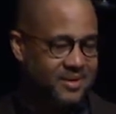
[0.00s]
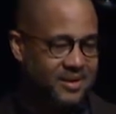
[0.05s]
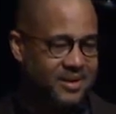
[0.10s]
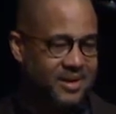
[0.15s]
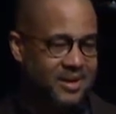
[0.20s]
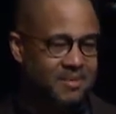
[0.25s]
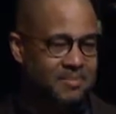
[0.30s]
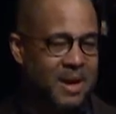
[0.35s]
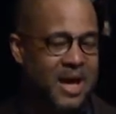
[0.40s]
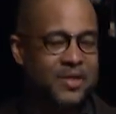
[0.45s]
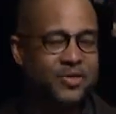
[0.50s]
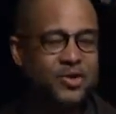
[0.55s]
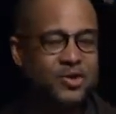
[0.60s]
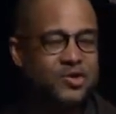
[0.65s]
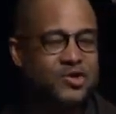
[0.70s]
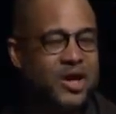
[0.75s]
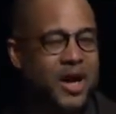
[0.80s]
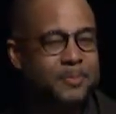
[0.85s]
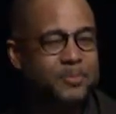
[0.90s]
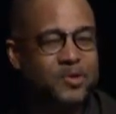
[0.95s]
In Matthew
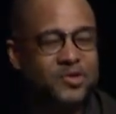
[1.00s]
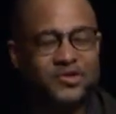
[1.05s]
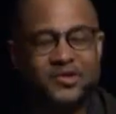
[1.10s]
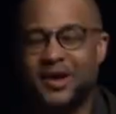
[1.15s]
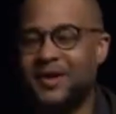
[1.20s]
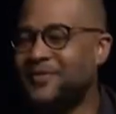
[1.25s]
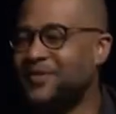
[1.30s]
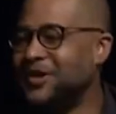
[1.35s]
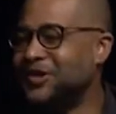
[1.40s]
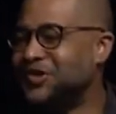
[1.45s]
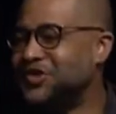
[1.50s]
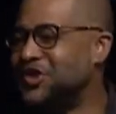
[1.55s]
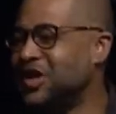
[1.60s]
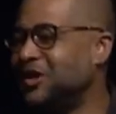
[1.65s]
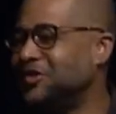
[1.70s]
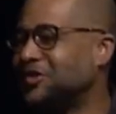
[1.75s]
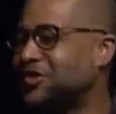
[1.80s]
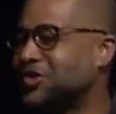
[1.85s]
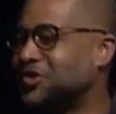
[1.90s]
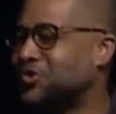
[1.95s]
chapter 7, as
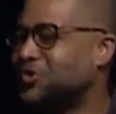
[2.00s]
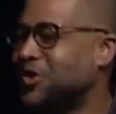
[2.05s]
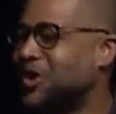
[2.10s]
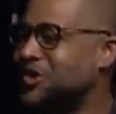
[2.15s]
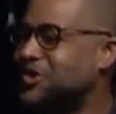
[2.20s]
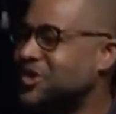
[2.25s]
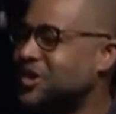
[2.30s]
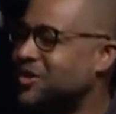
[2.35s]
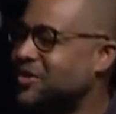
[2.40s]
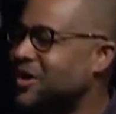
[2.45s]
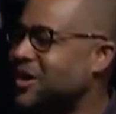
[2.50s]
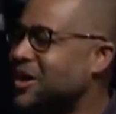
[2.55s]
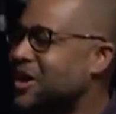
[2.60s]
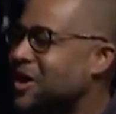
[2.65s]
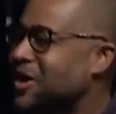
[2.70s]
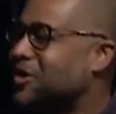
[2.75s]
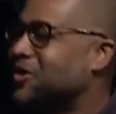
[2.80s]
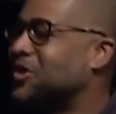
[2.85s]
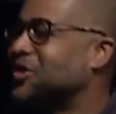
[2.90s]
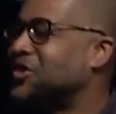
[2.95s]
Jesus is reaching the
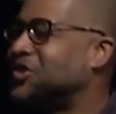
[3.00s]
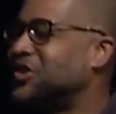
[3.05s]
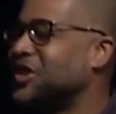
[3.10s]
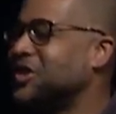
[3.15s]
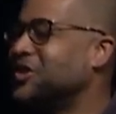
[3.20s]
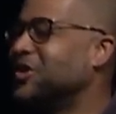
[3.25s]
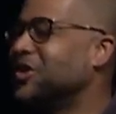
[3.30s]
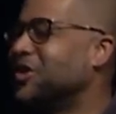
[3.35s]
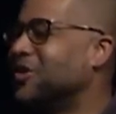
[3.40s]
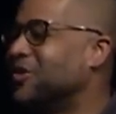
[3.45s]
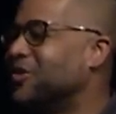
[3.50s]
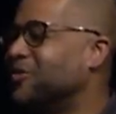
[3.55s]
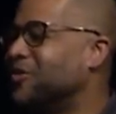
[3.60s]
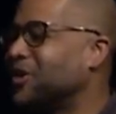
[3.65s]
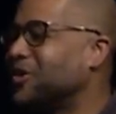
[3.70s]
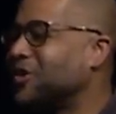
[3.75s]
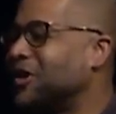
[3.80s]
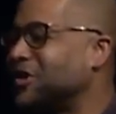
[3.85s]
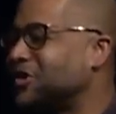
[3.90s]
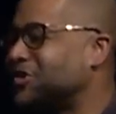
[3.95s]
crescendo of the
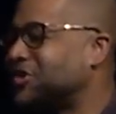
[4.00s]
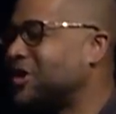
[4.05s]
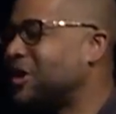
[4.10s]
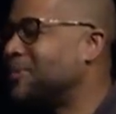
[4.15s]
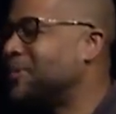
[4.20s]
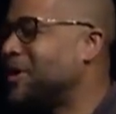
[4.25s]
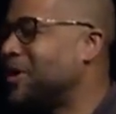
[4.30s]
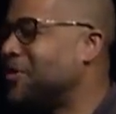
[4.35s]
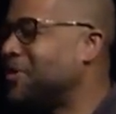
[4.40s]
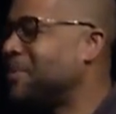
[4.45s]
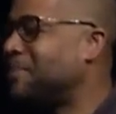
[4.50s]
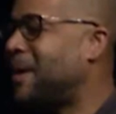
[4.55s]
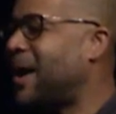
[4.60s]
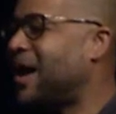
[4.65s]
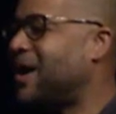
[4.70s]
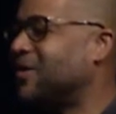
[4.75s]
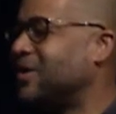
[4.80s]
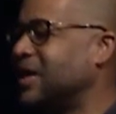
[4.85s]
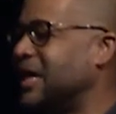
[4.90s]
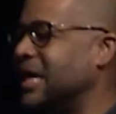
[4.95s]
great Sermon on the
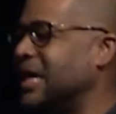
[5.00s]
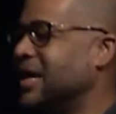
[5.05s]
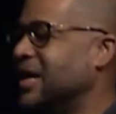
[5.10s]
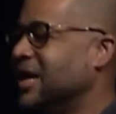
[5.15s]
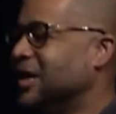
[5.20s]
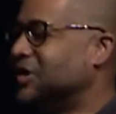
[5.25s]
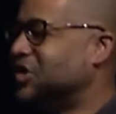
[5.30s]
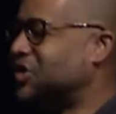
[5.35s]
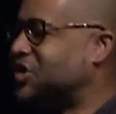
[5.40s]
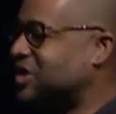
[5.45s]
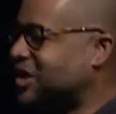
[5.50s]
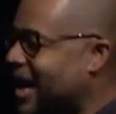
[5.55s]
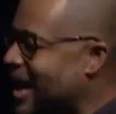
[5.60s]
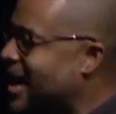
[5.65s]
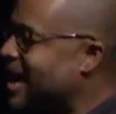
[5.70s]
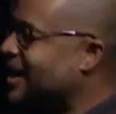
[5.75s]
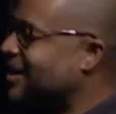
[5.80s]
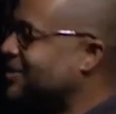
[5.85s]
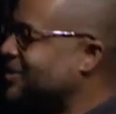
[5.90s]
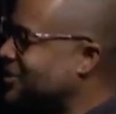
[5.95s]
Mount, he
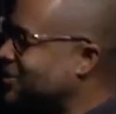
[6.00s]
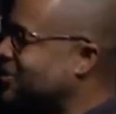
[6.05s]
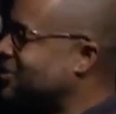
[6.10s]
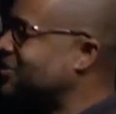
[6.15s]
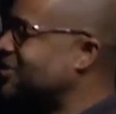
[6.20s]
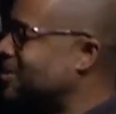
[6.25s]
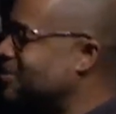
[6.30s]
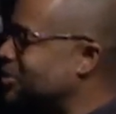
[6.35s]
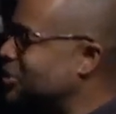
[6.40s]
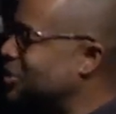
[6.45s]
shocks some